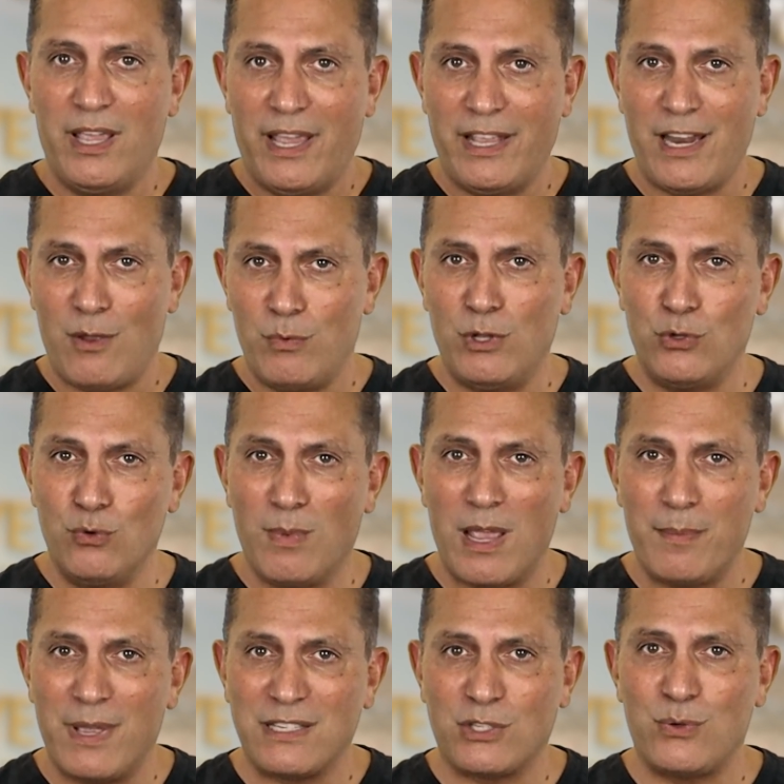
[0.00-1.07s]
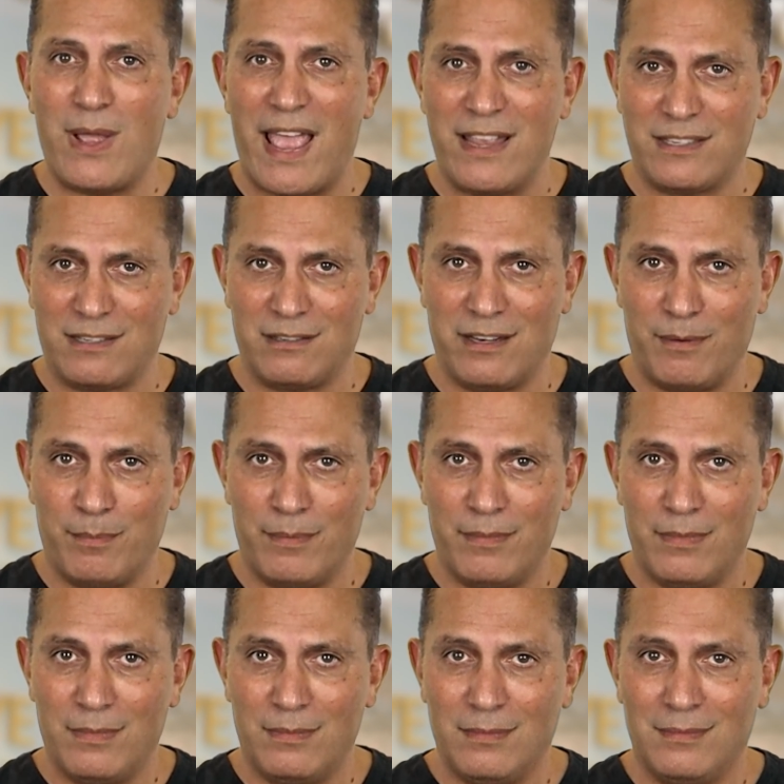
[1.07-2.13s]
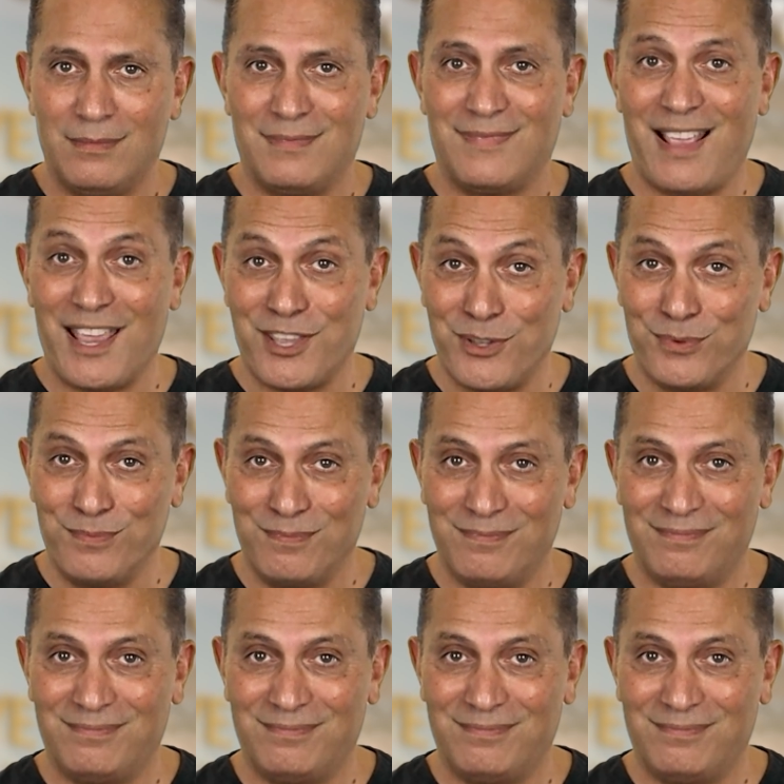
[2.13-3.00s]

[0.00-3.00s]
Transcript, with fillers: and I will do my best to answer them. Thank you.